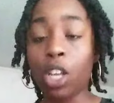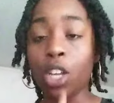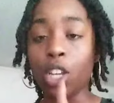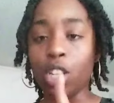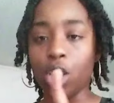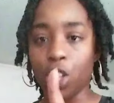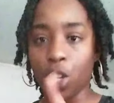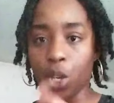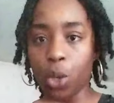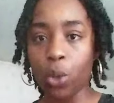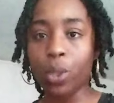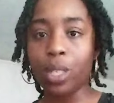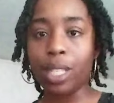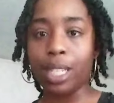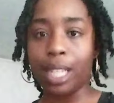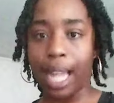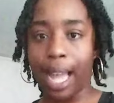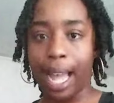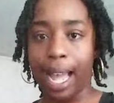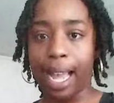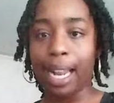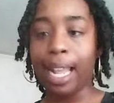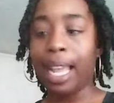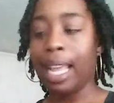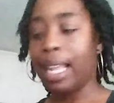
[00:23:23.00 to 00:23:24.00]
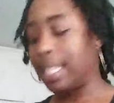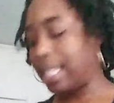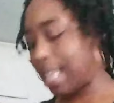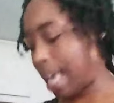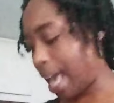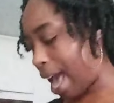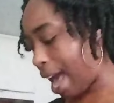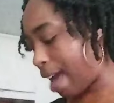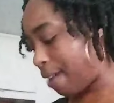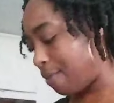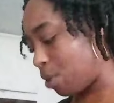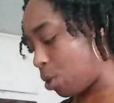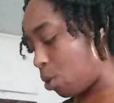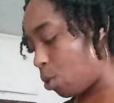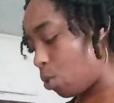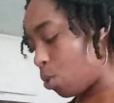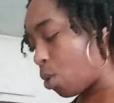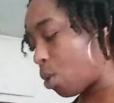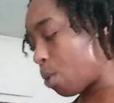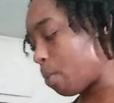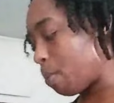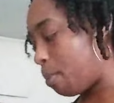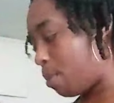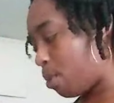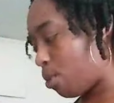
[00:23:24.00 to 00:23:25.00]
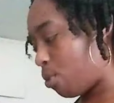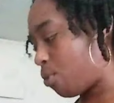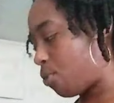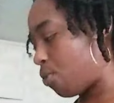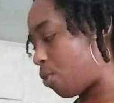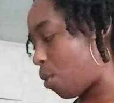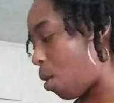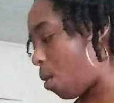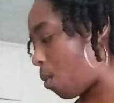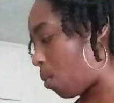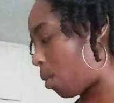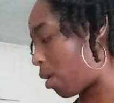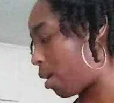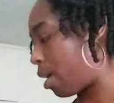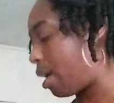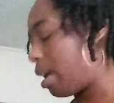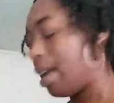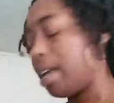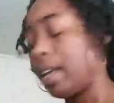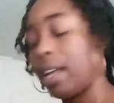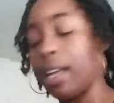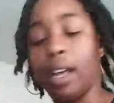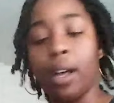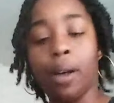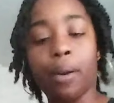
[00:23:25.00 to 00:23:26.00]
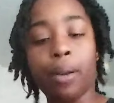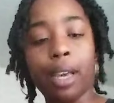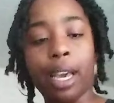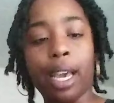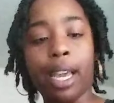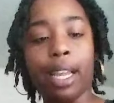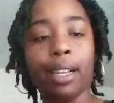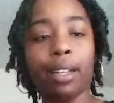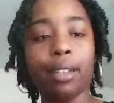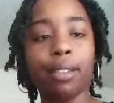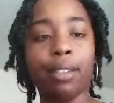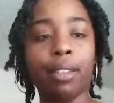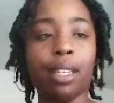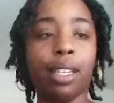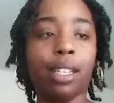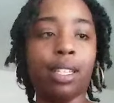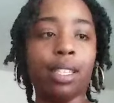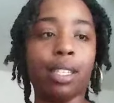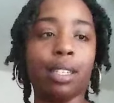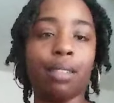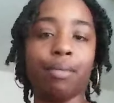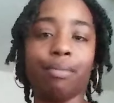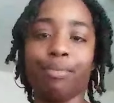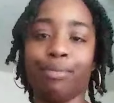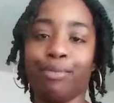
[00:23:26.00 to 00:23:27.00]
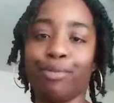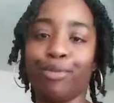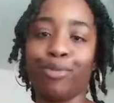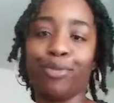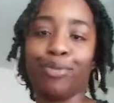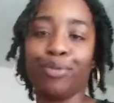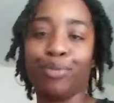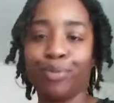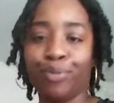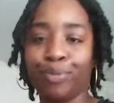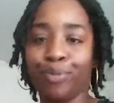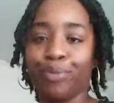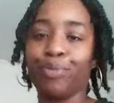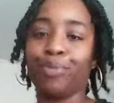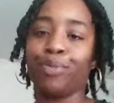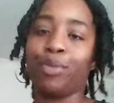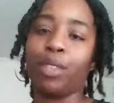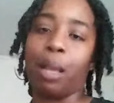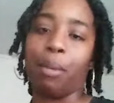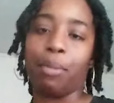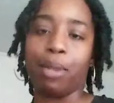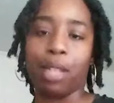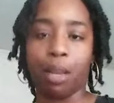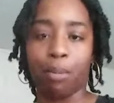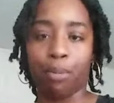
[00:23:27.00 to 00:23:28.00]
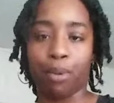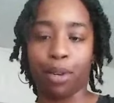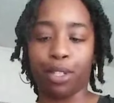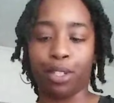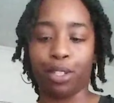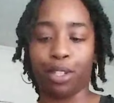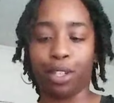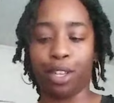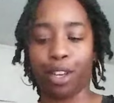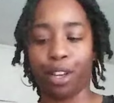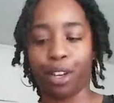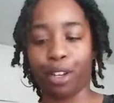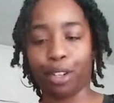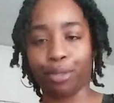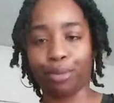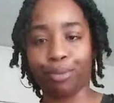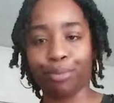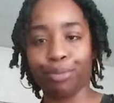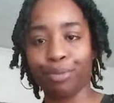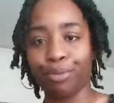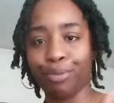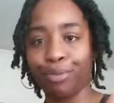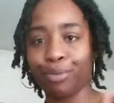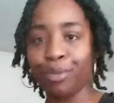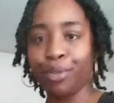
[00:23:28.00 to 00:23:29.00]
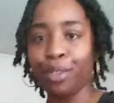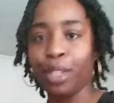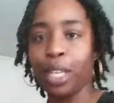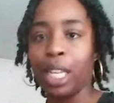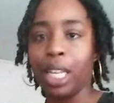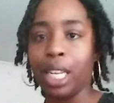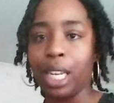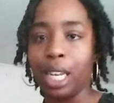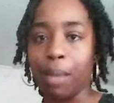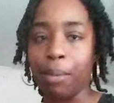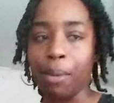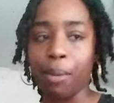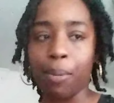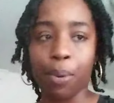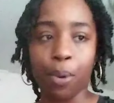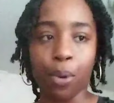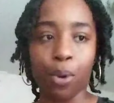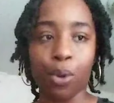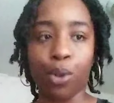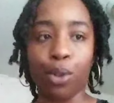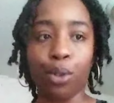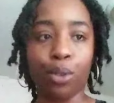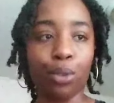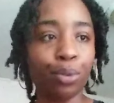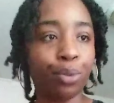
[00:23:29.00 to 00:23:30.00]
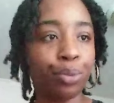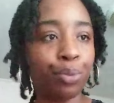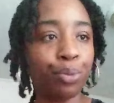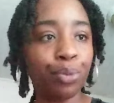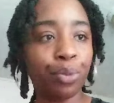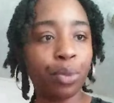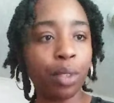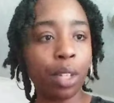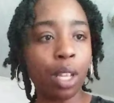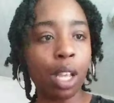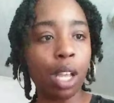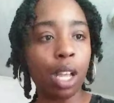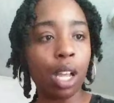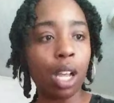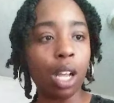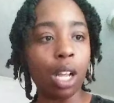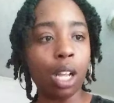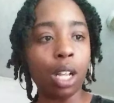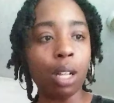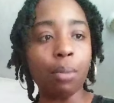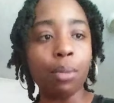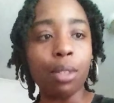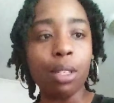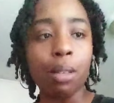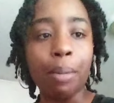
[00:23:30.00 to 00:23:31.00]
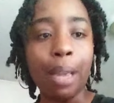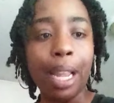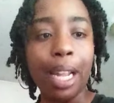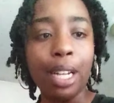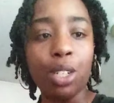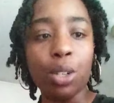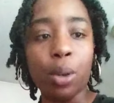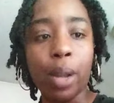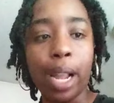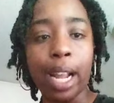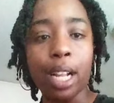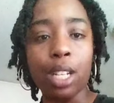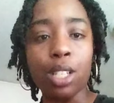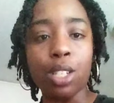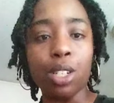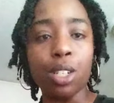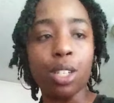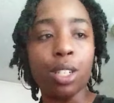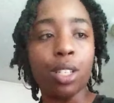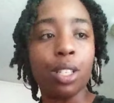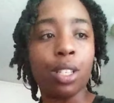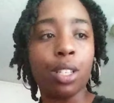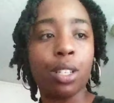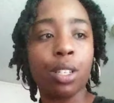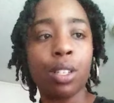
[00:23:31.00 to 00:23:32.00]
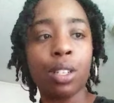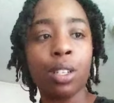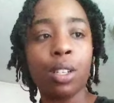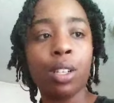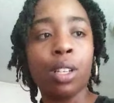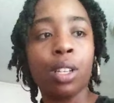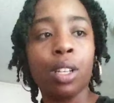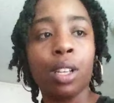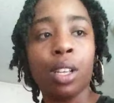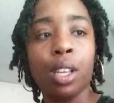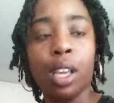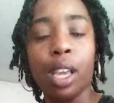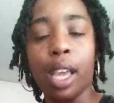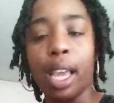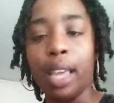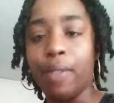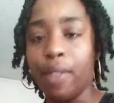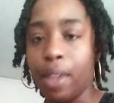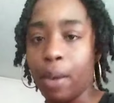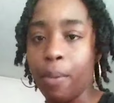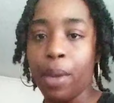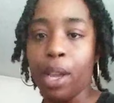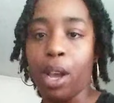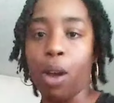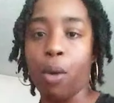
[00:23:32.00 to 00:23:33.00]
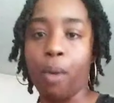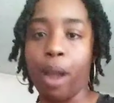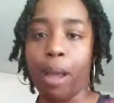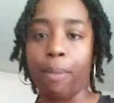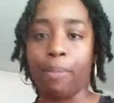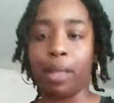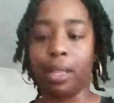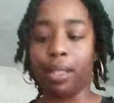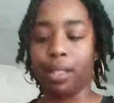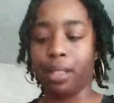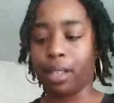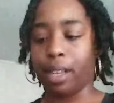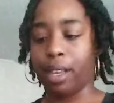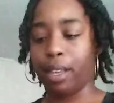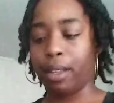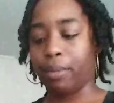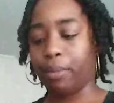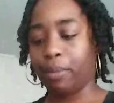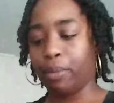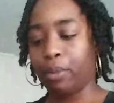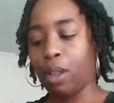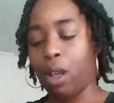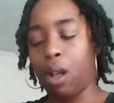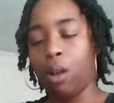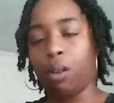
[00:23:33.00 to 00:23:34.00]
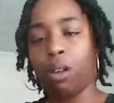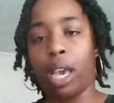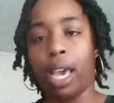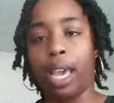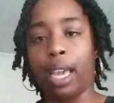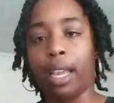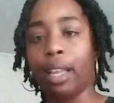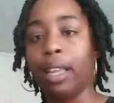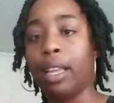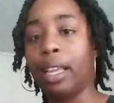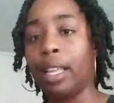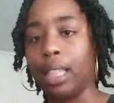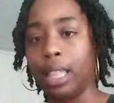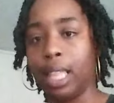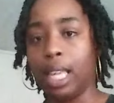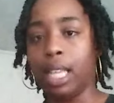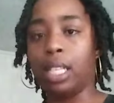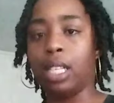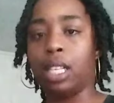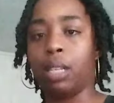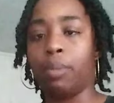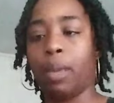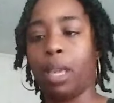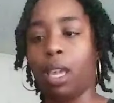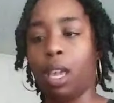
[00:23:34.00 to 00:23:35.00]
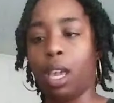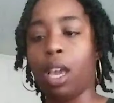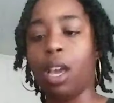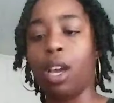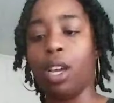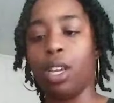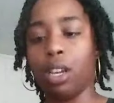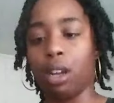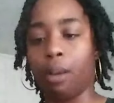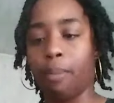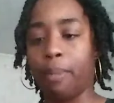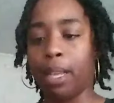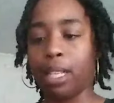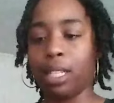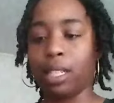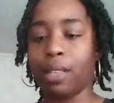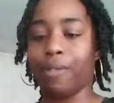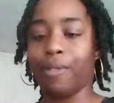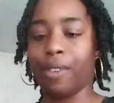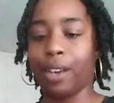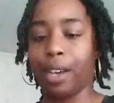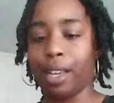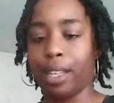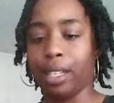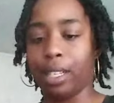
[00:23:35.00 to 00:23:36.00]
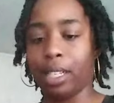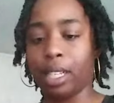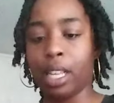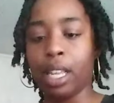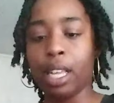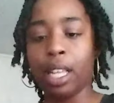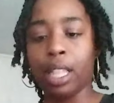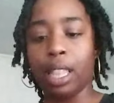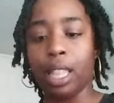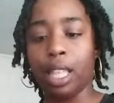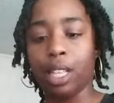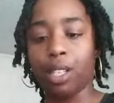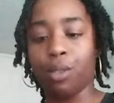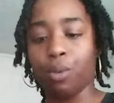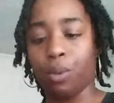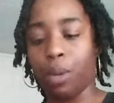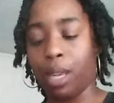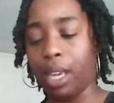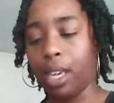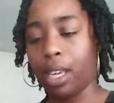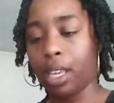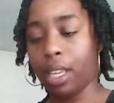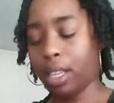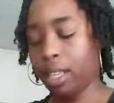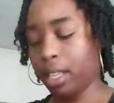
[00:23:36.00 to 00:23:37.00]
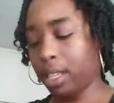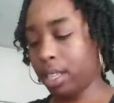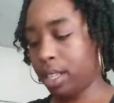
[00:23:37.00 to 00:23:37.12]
use that to have you move forward okay listen I'm done preaching to y'all. Let me pull um, some angel answers and then we're going to wrap this up. Okay? This will be your best advice this week.